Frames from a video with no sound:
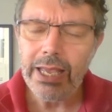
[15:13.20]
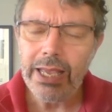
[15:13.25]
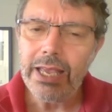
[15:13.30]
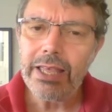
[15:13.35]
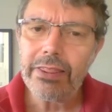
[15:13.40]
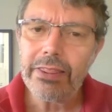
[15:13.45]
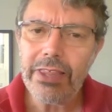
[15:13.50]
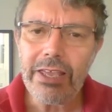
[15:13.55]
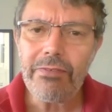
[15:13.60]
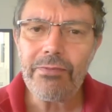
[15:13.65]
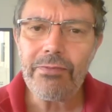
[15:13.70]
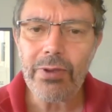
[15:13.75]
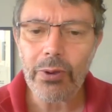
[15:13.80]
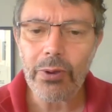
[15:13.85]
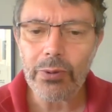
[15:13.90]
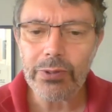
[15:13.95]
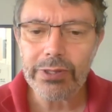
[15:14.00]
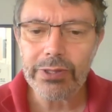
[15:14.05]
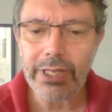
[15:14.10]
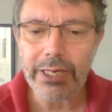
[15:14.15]
They
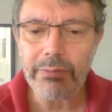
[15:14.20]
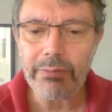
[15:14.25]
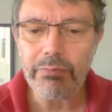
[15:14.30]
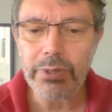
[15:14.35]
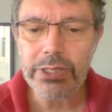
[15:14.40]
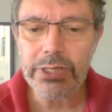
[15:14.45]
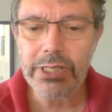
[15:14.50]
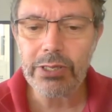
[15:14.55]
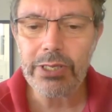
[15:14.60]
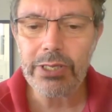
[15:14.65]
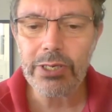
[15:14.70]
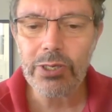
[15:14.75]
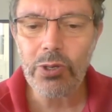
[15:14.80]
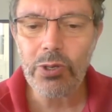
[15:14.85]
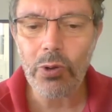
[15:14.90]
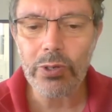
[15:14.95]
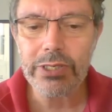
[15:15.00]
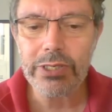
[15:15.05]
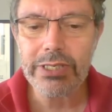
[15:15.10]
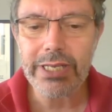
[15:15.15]
found that in Brazilian
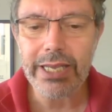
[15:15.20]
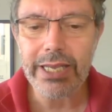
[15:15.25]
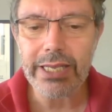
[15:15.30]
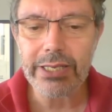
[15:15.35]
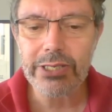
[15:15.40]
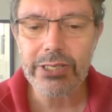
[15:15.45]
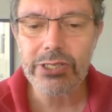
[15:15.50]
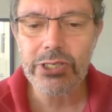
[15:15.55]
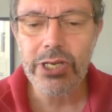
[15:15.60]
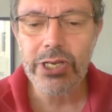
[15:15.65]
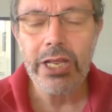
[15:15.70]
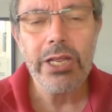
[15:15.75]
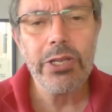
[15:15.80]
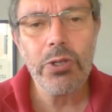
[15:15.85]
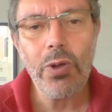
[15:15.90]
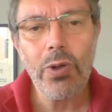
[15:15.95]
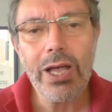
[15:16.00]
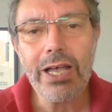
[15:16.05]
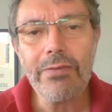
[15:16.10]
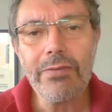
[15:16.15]
contexts, you
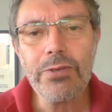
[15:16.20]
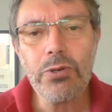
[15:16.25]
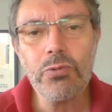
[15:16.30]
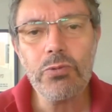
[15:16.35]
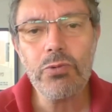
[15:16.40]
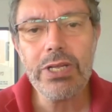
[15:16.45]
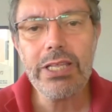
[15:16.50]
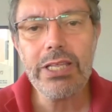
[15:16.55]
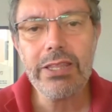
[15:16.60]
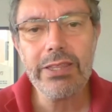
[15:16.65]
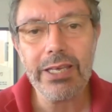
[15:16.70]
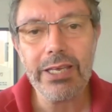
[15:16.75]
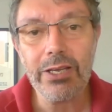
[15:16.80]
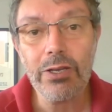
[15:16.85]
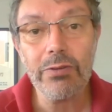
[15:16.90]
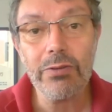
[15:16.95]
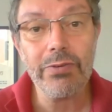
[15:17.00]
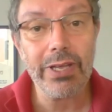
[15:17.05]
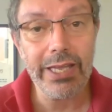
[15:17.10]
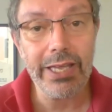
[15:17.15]
have to rethink
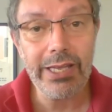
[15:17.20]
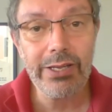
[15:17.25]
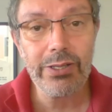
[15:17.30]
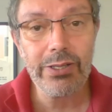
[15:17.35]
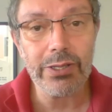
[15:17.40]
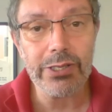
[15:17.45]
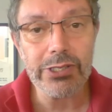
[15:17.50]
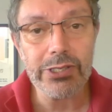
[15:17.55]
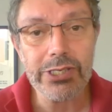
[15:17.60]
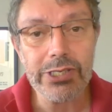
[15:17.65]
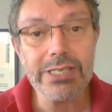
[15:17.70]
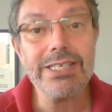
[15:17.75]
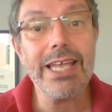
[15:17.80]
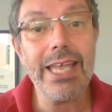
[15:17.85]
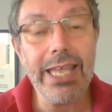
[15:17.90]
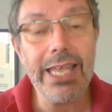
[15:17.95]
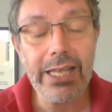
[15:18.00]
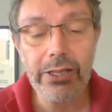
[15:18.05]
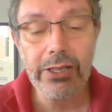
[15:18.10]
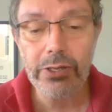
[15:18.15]
of English as
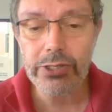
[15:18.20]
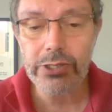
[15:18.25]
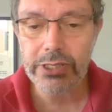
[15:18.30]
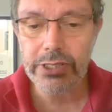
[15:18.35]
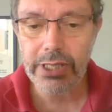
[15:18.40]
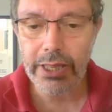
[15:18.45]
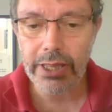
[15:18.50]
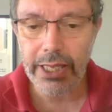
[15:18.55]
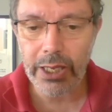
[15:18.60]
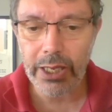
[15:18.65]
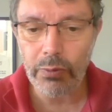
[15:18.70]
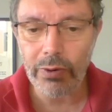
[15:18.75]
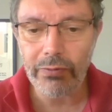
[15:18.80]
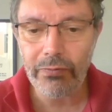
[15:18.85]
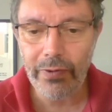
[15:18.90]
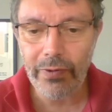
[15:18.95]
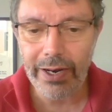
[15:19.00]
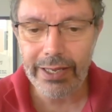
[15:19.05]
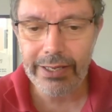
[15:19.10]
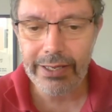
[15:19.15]
a lingua
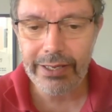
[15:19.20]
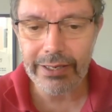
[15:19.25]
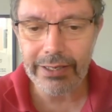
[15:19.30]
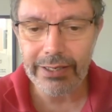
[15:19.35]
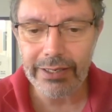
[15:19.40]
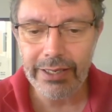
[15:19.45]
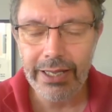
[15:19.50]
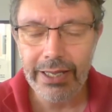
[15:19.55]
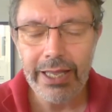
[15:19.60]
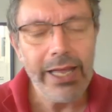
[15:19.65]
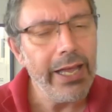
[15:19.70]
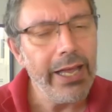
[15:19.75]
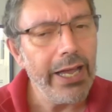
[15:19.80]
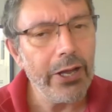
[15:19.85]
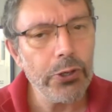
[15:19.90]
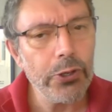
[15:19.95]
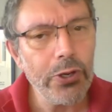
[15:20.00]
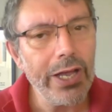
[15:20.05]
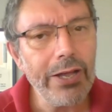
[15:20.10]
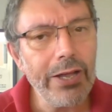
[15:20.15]
franca, and
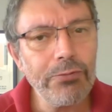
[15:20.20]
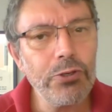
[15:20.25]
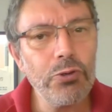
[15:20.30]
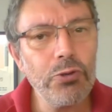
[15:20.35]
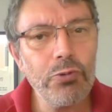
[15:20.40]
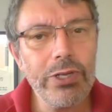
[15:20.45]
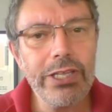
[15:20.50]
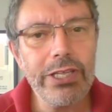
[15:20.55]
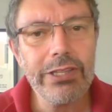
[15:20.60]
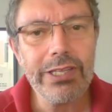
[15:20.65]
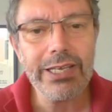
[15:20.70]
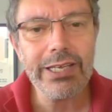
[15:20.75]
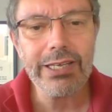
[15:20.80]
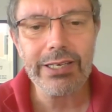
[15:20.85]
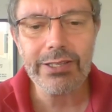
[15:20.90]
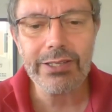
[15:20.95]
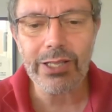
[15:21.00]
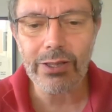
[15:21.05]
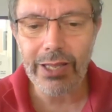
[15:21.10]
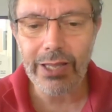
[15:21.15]
you have to rethink
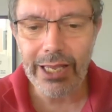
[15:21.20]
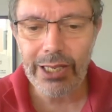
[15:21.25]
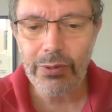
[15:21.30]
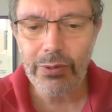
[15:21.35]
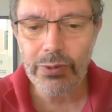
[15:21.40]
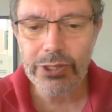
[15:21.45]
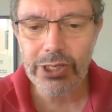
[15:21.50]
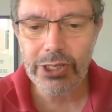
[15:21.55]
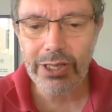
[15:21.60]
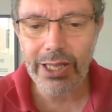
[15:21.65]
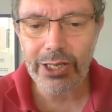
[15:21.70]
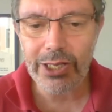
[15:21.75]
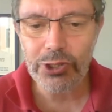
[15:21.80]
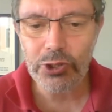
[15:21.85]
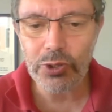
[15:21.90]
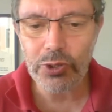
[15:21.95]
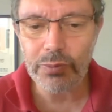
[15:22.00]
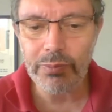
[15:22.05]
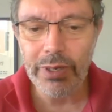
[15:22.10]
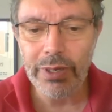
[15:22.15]
the language
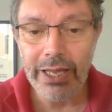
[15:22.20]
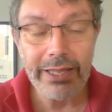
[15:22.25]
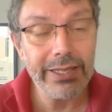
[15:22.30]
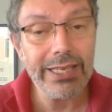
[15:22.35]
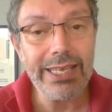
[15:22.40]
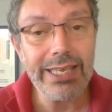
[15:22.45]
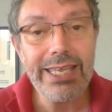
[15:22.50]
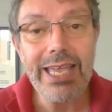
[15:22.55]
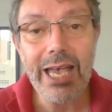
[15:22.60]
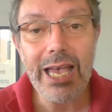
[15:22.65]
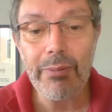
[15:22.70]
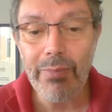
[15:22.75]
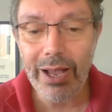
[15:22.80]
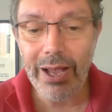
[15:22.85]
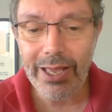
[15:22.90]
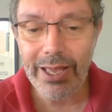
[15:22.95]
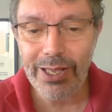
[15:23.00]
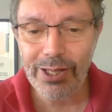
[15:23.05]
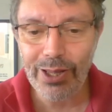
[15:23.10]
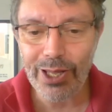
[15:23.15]
classroom, the
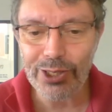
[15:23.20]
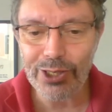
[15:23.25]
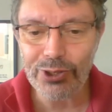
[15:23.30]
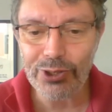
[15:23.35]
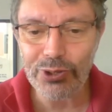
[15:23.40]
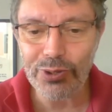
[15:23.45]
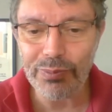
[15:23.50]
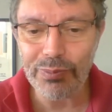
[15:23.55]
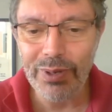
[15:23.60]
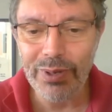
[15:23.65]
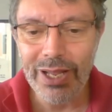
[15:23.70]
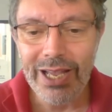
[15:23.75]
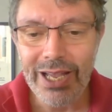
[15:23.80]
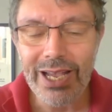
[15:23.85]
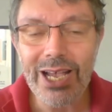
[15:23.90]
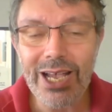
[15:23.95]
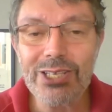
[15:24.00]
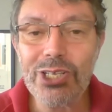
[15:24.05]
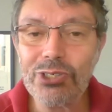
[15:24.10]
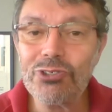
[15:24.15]
EMI classroom,
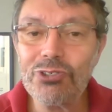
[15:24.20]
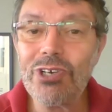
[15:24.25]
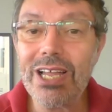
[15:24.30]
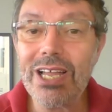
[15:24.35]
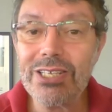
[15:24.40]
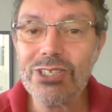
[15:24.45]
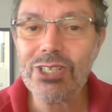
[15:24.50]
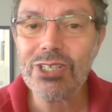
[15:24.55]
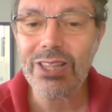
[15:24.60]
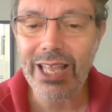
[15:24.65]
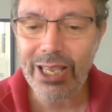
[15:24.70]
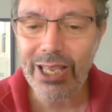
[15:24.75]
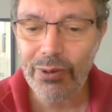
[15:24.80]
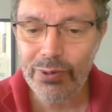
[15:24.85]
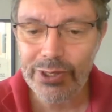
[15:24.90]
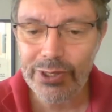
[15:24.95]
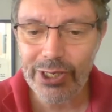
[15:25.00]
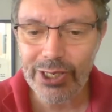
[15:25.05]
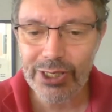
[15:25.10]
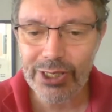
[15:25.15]
as a
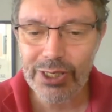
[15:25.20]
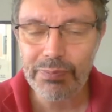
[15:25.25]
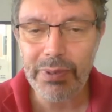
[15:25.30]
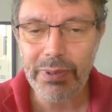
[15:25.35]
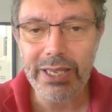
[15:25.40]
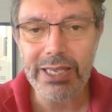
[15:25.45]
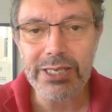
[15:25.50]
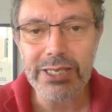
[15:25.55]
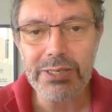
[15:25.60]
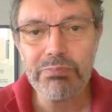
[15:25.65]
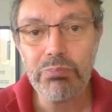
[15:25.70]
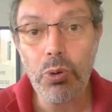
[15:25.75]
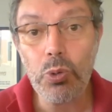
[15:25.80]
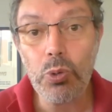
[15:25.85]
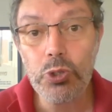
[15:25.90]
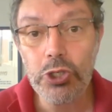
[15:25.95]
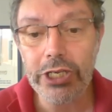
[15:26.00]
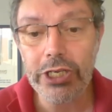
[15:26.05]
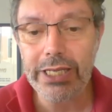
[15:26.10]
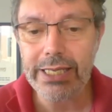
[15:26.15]
translanguaging space,
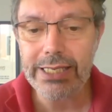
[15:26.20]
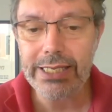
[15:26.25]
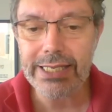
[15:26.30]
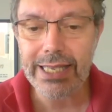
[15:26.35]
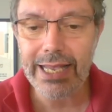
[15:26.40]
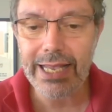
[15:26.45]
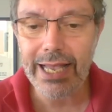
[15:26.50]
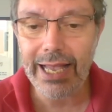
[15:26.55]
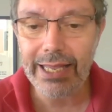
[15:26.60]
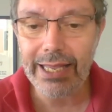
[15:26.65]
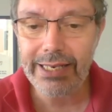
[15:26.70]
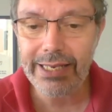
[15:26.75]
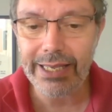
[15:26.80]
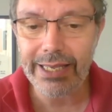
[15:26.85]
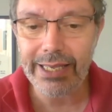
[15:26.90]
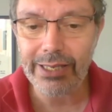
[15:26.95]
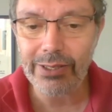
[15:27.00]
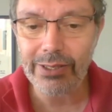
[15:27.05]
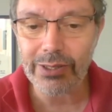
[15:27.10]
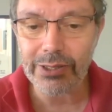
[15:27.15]
Portuguese and
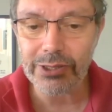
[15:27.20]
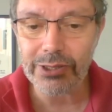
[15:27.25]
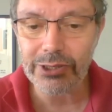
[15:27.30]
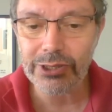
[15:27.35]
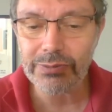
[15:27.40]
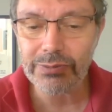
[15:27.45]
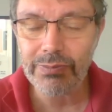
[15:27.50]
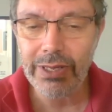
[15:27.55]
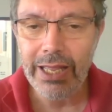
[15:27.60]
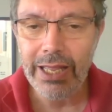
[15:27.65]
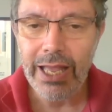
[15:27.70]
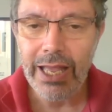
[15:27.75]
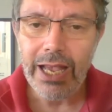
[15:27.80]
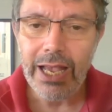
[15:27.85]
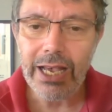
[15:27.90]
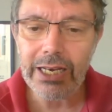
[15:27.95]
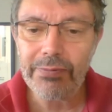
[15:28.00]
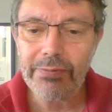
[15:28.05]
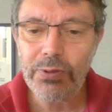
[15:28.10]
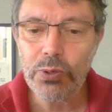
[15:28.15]
English.
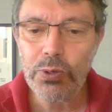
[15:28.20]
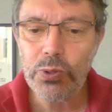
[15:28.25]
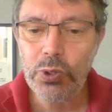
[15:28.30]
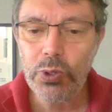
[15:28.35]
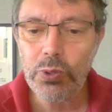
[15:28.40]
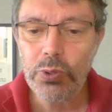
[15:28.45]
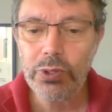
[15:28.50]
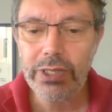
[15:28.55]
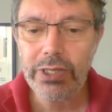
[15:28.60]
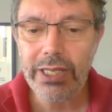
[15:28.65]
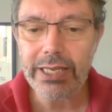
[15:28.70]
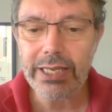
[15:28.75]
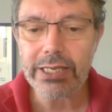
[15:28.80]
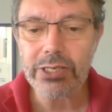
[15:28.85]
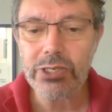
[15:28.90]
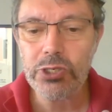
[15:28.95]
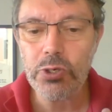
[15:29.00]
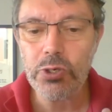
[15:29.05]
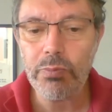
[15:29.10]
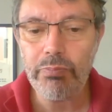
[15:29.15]
And if you do
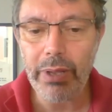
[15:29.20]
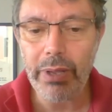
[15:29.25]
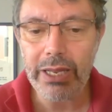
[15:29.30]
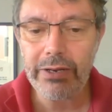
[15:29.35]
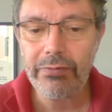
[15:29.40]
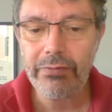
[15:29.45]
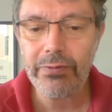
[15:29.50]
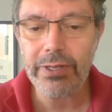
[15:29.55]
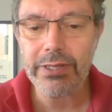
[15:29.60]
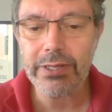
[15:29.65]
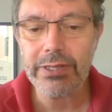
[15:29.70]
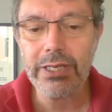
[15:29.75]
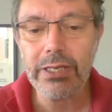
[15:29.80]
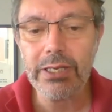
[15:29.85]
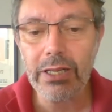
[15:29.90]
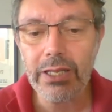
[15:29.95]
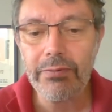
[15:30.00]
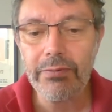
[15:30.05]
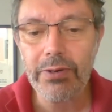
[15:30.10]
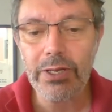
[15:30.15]
this, you benefit the
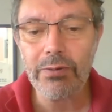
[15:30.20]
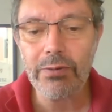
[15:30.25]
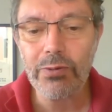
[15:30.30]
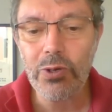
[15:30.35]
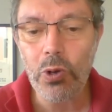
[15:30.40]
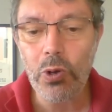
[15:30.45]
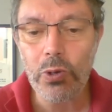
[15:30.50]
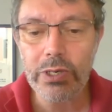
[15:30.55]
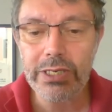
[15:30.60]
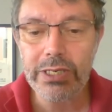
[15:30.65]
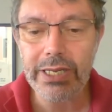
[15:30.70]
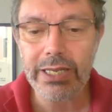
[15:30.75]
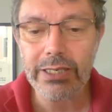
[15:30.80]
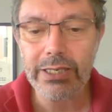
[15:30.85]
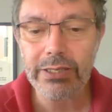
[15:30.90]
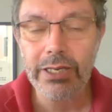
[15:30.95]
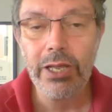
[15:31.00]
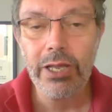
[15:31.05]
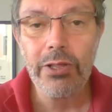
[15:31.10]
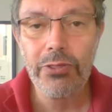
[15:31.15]
delivery of content
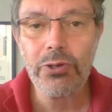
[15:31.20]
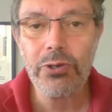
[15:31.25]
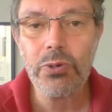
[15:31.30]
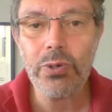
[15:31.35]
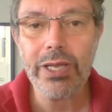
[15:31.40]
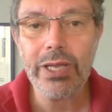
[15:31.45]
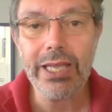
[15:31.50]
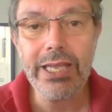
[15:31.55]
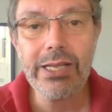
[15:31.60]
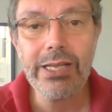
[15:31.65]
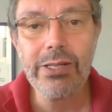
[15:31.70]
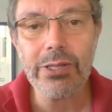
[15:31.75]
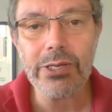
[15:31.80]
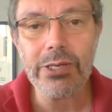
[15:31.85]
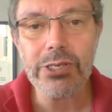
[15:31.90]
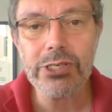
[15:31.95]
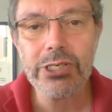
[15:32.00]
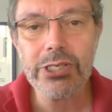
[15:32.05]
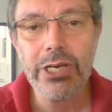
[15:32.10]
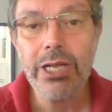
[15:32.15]
through
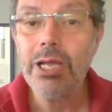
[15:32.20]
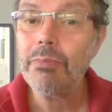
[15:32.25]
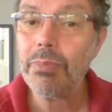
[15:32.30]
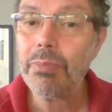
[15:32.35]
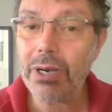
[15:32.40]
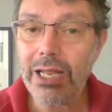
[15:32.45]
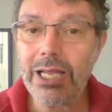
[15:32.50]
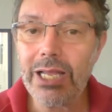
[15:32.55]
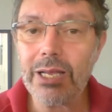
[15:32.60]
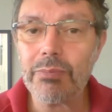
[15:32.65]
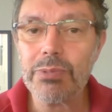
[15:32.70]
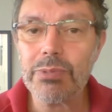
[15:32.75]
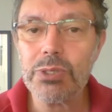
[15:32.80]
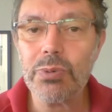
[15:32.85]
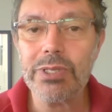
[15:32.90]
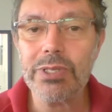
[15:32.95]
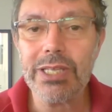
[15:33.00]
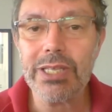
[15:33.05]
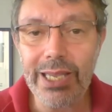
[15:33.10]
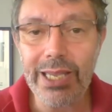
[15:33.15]
English, perhaps
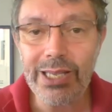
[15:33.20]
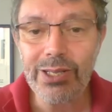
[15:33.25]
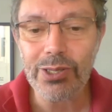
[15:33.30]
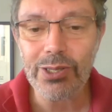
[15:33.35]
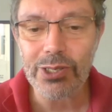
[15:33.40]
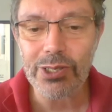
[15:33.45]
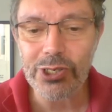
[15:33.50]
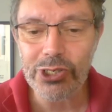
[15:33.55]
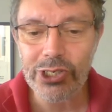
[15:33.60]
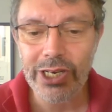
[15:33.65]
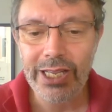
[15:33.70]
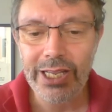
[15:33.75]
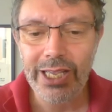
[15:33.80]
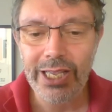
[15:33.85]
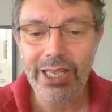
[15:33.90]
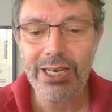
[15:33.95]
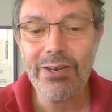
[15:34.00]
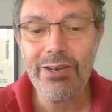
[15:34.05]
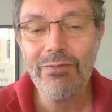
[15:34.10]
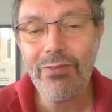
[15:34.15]
with English
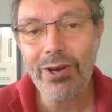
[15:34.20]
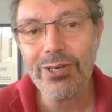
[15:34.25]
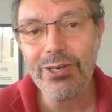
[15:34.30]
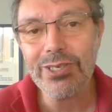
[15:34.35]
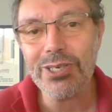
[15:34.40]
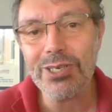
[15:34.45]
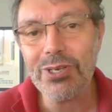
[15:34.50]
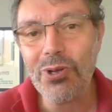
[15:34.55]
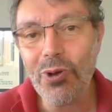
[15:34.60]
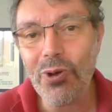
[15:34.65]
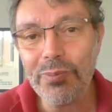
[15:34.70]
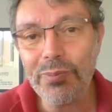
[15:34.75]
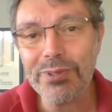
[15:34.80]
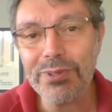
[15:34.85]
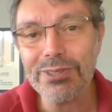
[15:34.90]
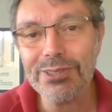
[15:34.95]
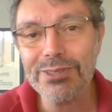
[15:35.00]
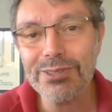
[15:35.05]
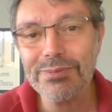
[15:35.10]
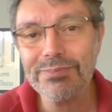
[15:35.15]
in inverted commas.